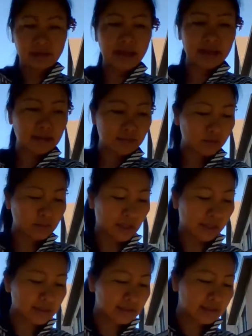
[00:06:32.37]
That
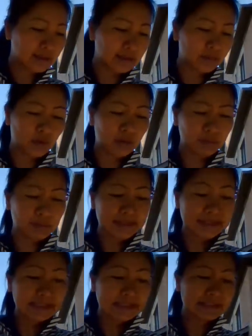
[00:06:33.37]
that's
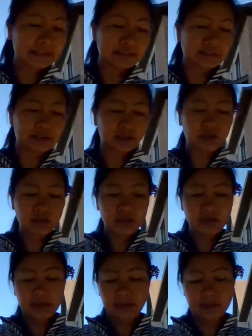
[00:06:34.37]
probably easier
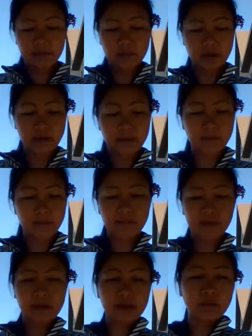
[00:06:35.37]
and
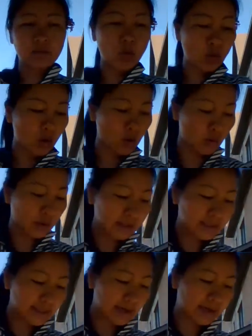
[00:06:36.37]
more
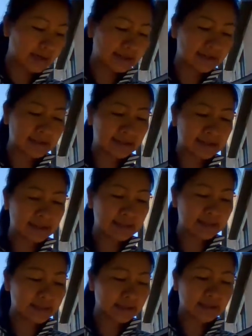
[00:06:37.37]
organized,
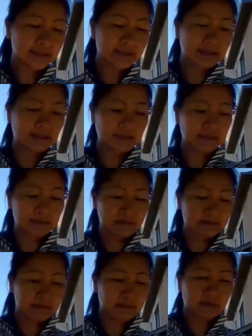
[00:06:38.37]

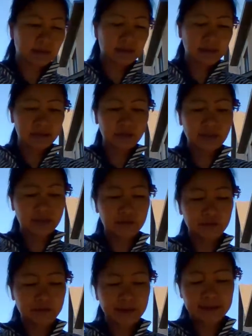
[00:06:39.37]
and you can
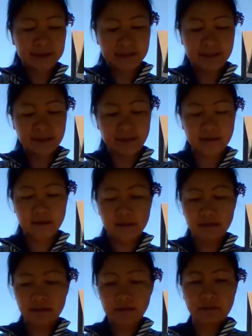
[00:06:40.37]
fix
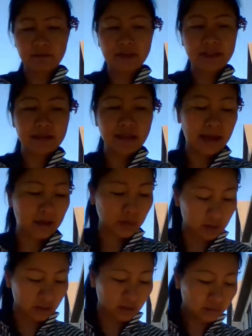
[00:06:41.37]
how
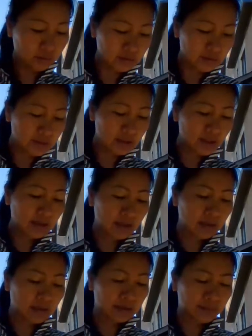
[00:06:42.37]
it looks
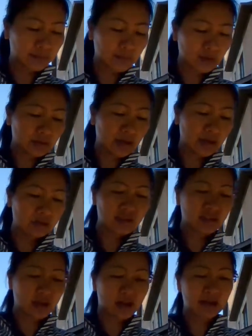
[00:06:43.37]
um,
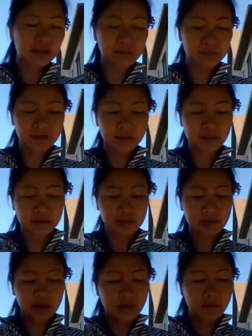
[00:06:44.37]
outside
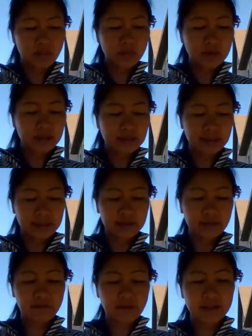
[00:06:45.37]
versus putting in
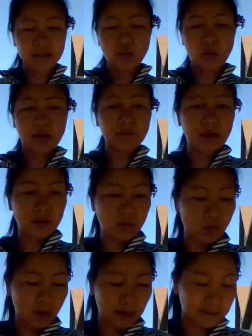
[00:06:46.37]
the vase one by
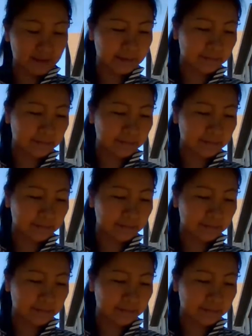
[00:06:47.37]
one.